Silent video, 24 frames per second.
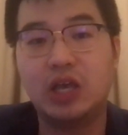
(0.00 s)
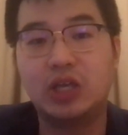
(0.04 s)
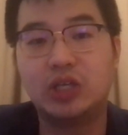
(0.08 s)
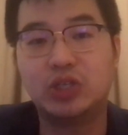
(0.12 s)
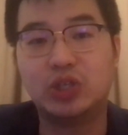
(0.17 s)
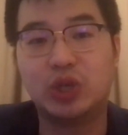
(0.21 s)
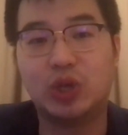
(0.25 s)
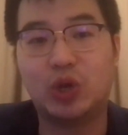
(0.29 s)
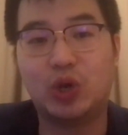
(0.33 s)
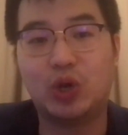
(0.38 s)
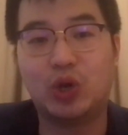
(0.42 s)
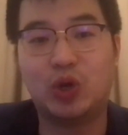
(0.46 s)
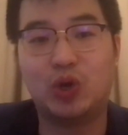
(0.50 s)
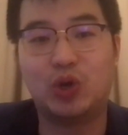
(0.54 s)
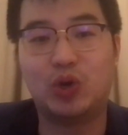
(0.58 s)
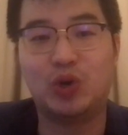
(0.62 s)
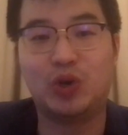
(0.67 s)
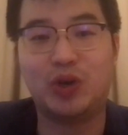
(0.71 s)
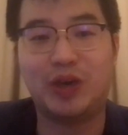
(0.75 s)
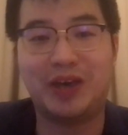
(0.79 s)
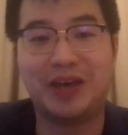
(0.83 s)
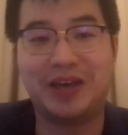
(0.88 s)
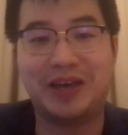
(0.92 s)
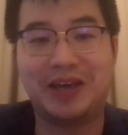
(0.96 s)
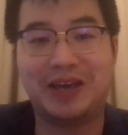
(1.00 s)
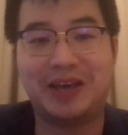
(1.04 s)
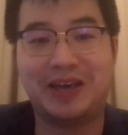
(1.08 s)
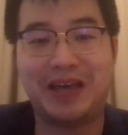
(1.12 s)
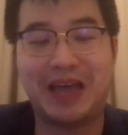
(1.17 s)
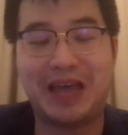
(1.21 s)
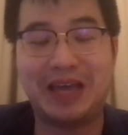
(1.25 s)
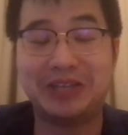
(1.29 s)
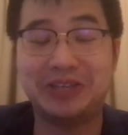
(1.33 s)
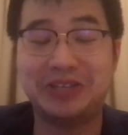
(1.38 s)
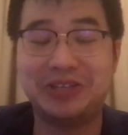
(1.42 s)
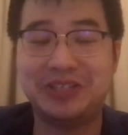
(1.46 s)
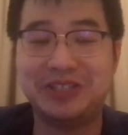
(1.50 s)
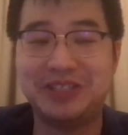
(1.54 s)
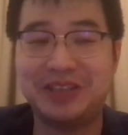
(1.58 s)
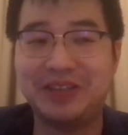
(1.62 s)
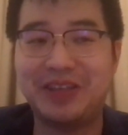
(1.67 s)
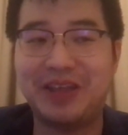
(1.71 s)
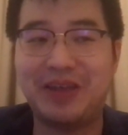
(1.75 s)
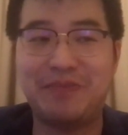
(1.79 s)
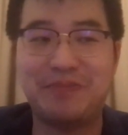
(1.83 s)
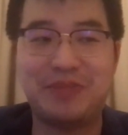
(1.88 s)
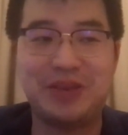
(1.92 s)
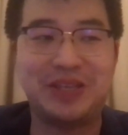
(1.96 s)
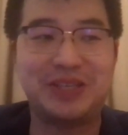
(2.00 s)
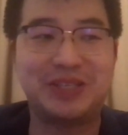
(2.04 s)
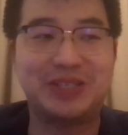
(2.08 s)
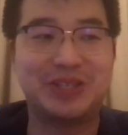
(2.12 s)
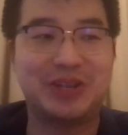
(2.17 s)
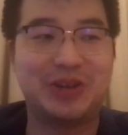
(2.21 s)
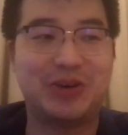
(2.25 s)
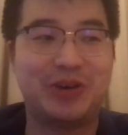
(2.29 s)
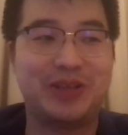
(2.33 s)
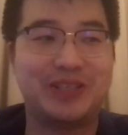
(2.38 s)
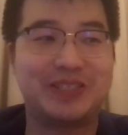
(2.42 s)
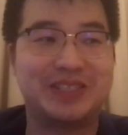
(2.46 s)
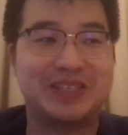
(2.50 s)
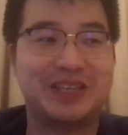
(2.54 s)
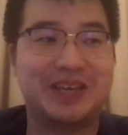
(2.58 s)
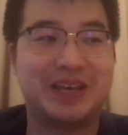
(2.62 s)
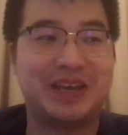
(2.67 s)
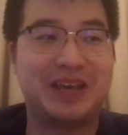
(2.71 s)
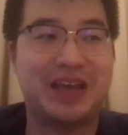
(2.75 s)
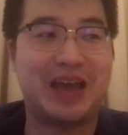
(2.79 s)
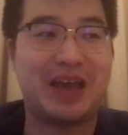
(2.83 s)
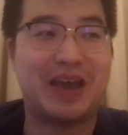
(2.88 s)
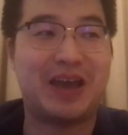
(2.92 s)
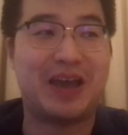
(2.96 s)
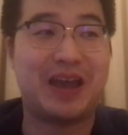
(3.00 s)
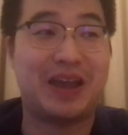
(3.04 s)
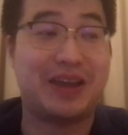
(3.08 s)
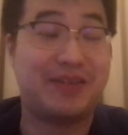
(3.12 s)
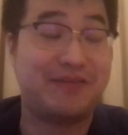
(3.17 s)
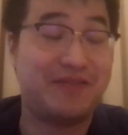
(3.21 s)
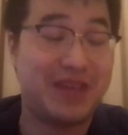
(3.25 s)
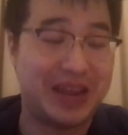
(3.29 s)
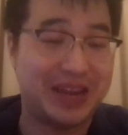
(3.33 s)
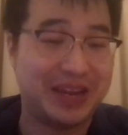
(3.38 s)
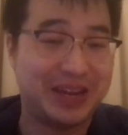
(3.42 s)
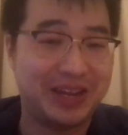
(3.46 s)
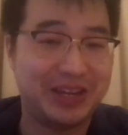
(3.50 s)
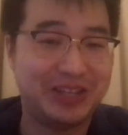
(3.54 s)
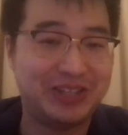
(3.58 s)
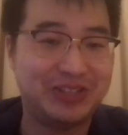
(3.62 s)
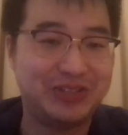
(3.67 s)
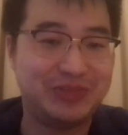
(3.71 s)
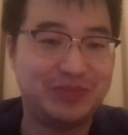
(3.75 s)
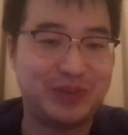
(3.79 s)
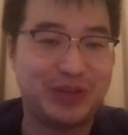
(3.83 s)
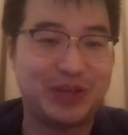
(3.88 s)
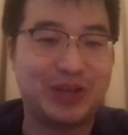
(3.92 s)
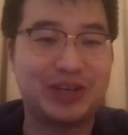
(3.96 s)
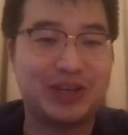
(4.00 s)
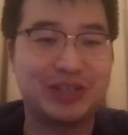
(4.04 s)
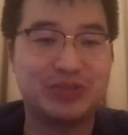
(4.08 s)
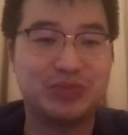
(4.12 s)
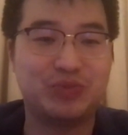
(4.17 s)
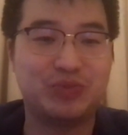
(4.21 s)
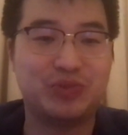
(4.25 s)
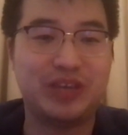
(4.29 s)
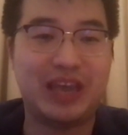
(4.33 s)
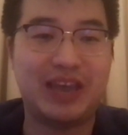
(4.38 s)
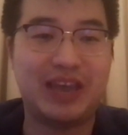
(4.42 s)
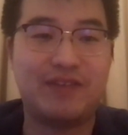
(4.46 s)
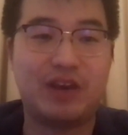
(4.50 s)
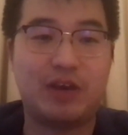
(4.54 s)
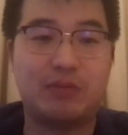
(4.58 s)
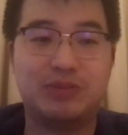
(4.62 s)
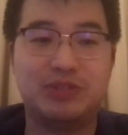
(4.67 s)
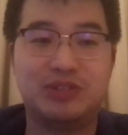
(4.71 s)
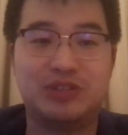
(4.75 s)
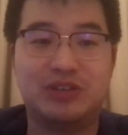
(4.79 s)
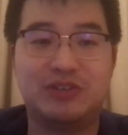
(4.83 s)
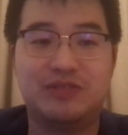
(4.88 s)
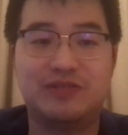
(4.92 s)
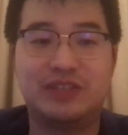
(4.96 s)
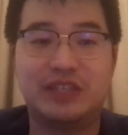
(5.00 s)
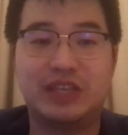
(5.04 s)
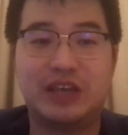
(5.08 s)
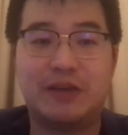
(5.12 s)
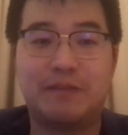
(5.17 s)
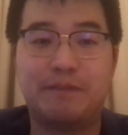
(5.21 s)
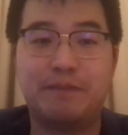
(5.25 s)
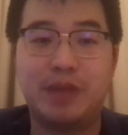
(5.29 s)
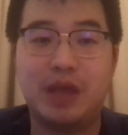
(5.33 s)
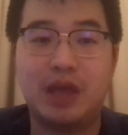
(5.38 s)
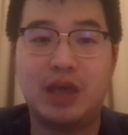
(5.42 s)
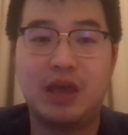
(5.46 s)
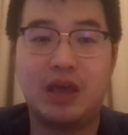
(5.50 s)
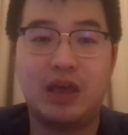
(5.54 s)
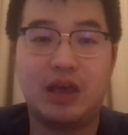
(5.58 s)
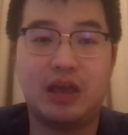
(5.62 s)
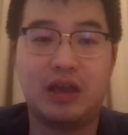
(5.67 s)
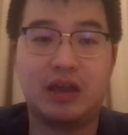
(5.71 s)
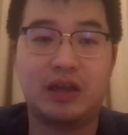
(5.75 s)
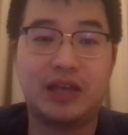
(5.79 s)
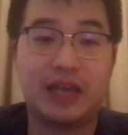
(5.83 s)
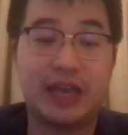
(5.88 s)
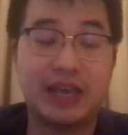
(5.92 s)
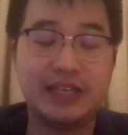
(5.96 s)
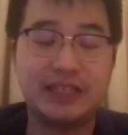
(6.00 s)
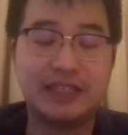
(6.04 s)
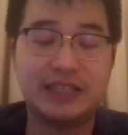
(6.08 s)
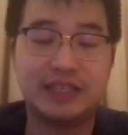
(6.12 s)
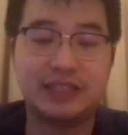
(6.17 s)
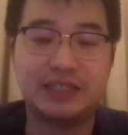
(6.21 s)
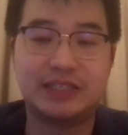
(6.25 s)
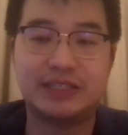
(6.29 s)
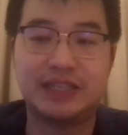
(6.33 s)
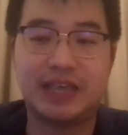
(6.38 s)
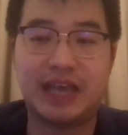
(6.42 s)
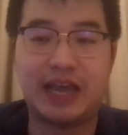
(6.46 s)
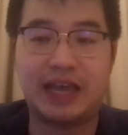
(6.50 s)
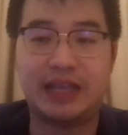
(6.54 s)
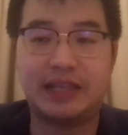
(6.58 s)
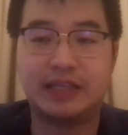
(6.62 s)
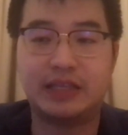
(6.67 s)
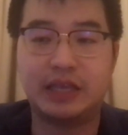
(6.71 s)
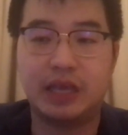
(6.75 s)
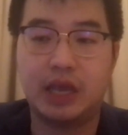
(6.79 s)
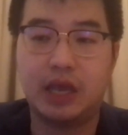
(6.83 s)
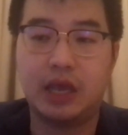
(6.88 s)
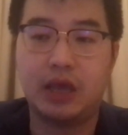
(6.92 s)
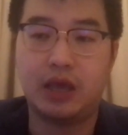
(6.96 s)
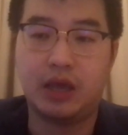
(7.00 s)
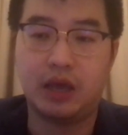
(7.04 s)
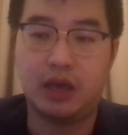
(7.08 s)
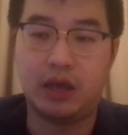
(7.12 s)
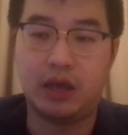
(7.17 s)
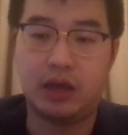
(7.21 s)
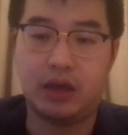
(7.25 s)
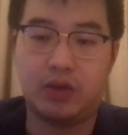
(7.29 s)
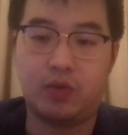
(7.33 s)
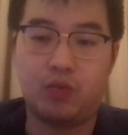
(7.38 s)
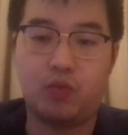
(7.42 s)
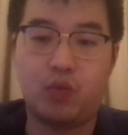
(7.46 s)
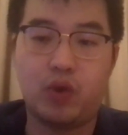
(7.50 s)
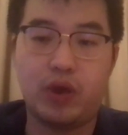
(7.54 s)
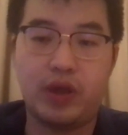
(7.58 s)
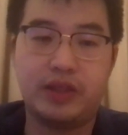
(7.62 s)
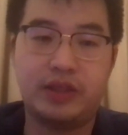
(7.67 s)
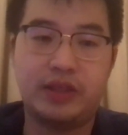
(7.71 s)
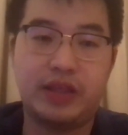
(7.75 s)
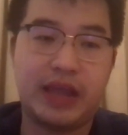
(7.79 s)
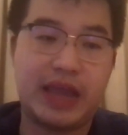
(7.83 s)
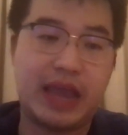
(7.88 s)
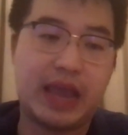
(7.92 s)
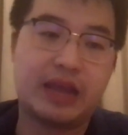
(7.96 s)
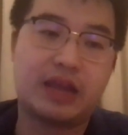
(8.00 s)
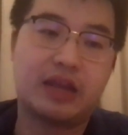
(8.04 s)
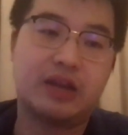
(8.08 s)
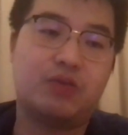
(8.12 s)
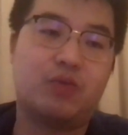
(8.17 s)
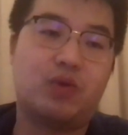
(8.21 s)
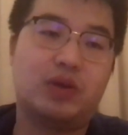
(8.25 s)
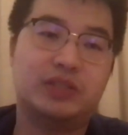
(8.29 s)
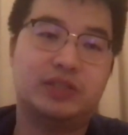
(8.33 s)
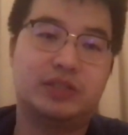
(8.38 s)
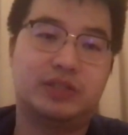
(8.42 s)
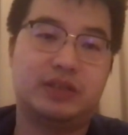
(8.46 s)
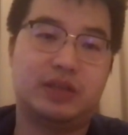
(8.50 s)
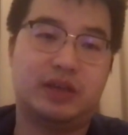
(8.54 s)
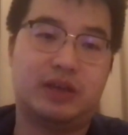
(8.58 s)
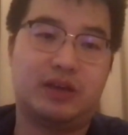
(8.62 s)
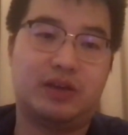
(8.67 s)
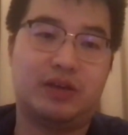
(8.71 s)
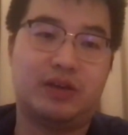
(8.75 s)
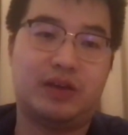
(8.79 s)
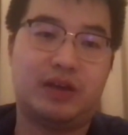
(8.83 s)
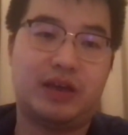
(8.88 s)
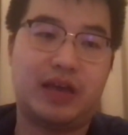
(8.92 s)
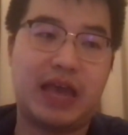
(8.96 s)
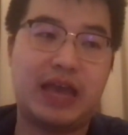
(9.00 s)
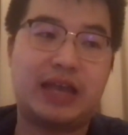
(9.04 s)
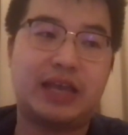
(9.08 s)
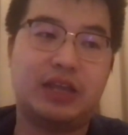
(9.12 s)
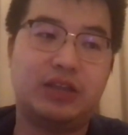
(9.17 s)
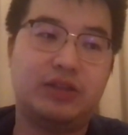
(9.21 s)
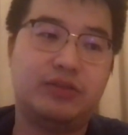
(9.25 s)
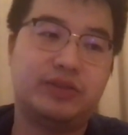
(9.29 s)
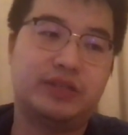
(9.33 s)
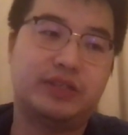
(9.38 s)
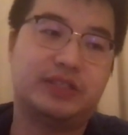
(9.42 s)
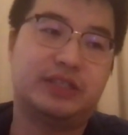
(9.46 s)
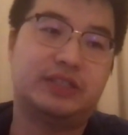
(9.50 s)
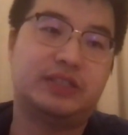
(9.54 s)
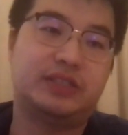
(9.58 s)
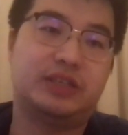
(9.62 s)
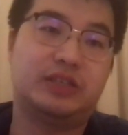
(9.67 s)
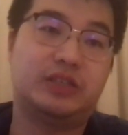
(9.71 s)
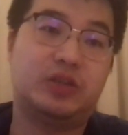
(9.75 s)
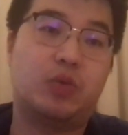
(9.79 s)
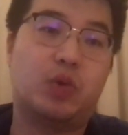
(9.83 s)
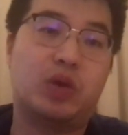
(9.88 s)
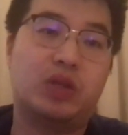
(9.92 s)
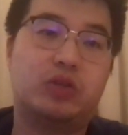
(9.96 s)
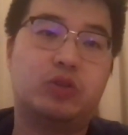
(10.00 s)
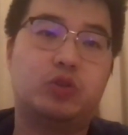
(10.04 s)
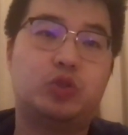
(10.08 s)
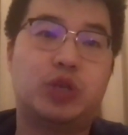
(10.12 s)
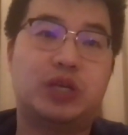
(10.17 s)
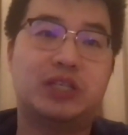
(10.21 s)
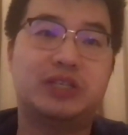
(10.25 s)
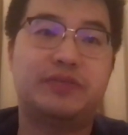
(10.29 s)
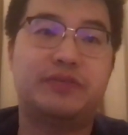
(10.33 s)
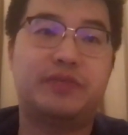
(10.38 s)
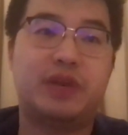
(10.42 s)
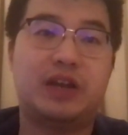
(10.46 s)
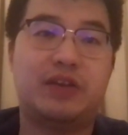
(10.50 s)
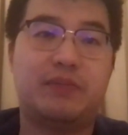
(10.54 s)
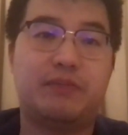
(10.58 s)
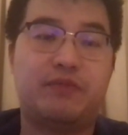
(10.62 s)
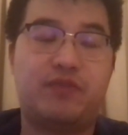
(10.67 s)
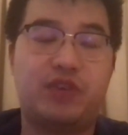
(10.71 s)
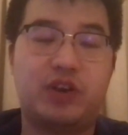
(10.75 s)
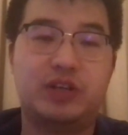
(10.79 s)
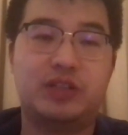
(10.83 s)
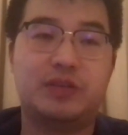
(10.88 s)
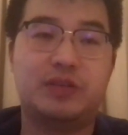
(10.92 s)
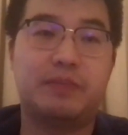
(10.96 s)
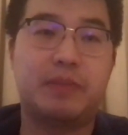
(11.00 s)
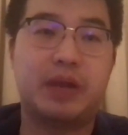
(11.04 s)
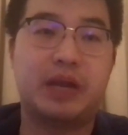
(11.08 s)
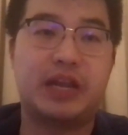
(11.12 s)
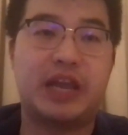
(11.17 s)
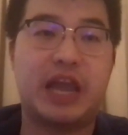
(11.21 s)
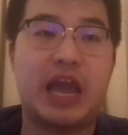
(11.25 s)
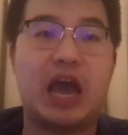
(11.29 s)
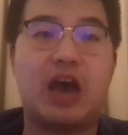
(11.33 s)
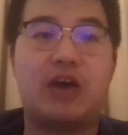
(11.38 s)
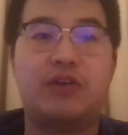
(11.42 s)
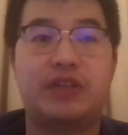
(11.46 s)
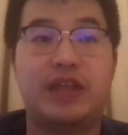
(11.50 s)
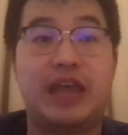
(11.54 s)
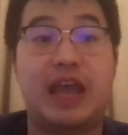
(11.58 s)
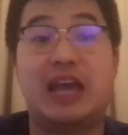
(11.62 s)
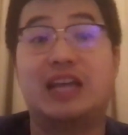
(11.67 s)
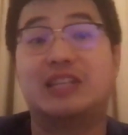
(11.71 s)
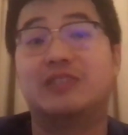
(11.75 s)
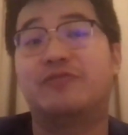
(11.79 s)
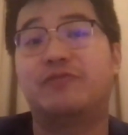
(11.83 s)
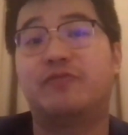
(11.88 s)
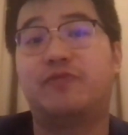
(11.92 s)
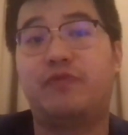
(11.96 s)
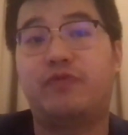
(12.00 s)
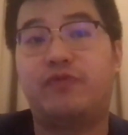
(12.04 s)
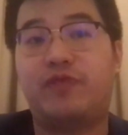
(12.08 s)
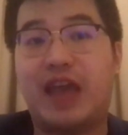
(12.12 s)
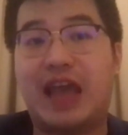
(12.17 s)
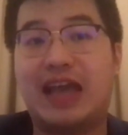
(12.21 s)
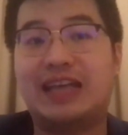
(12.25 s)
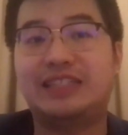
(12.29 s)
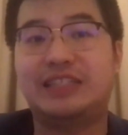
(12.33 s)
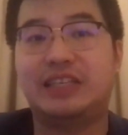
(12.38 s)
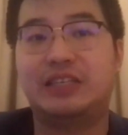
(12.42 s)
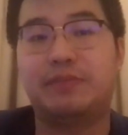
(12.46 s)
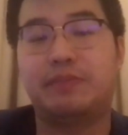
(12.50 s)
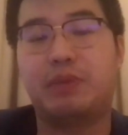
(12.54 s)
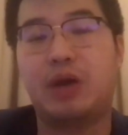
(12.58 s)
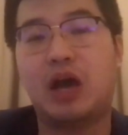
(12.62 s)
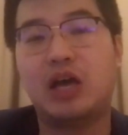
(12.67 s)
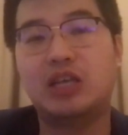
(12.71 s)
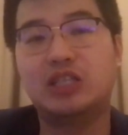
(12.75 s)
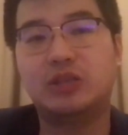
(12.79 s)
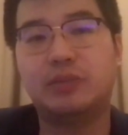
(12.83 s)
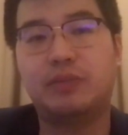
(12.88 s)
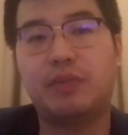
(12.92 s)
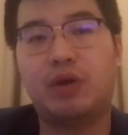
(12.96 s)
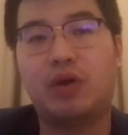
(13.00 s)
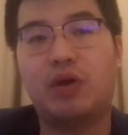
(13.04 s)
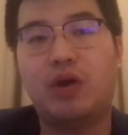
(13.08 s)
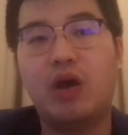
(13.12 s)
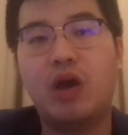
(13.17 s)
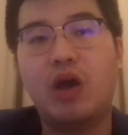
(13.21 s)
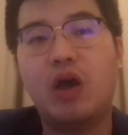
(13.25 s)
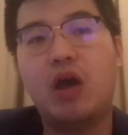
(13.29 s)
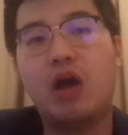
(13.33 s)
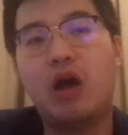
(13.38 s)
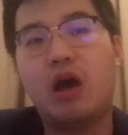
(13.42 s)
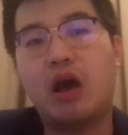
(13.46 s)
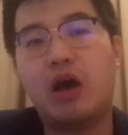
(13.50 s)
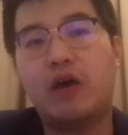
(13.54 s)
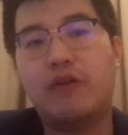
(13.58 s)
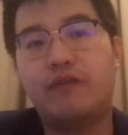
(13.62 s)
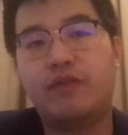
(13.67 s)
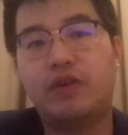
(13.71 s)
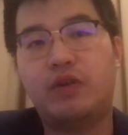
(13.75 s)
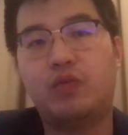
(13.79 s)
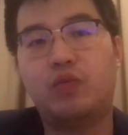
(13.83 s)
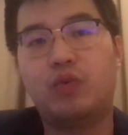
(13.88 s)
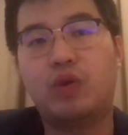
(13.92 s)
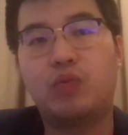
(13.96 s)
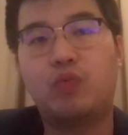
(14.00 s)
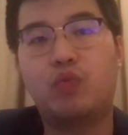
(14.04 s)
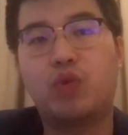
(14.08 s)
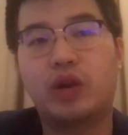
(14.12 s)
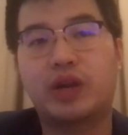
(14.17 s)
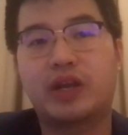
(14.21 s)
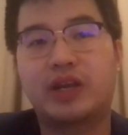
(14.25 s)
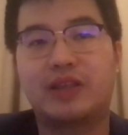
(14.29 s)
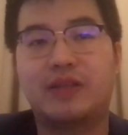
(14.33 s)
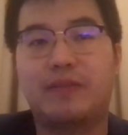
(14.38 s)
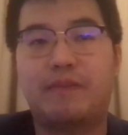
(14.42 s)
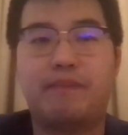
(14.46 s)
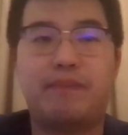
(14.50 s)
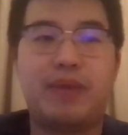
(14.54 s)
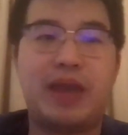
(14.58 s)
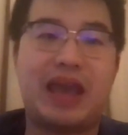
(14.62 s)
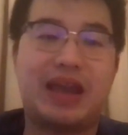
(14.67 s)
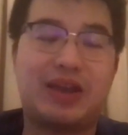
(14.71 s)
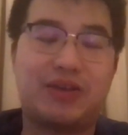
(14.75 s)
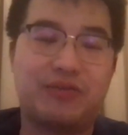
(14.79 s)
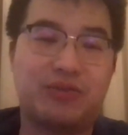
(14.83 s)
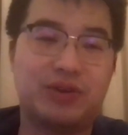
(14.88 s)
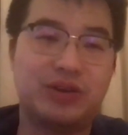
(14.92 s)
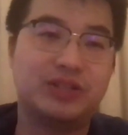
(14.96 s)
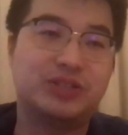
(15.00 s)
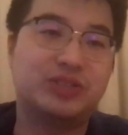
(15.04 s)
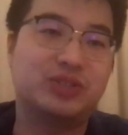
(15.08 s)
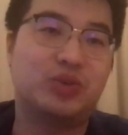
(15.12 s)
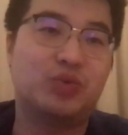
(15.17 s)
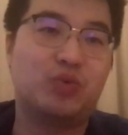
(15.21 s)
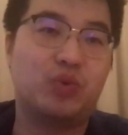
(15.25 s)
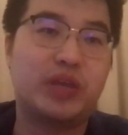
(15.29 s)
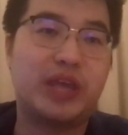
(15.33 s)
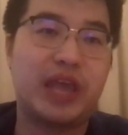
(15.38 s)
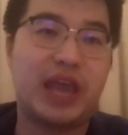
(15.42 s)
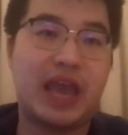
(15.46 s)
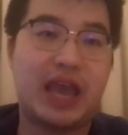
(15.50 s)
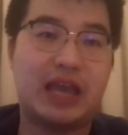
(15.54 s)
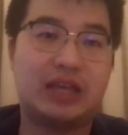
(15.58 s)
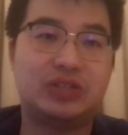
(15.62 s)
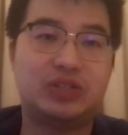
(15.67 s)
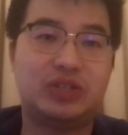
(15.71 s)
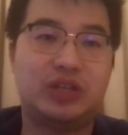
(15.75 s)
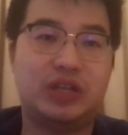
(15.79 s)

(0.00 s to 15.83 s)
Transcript: So uh, actually, sometimes being slow is an uh, uh, advantage because we have observed some uh, cases that uh, when the hacker wants uh, hack into the system, they want to transfer the money out as fast as possible. However, we work at the backwards, so we can